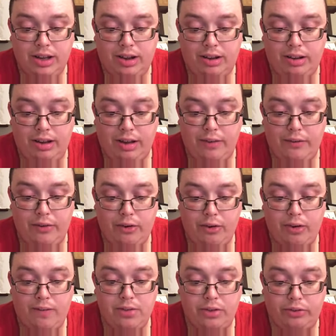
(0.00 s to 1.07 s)
Give
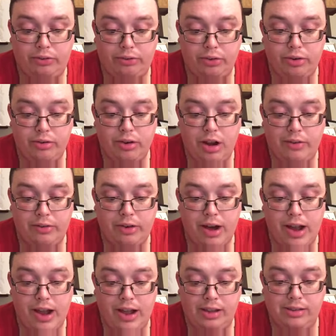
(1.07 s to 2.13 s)
her the fruit of her
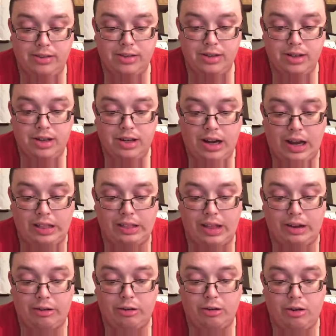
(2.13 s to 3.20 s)
hands, and let
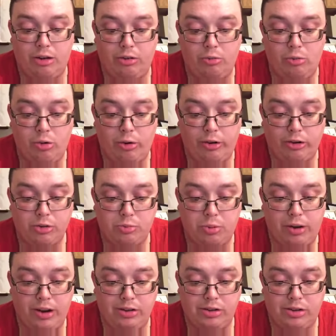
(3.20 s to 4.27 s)
her own works
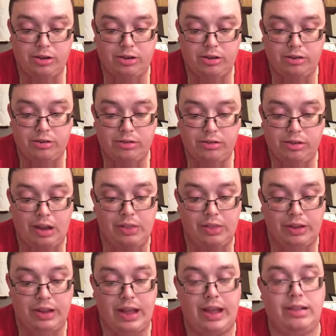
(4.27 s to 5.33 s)
praise her in the
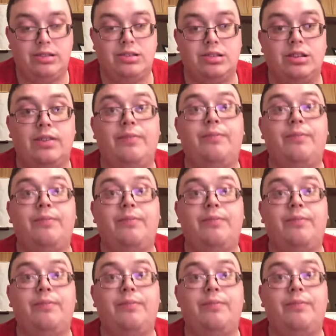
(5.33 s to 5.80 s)
gates.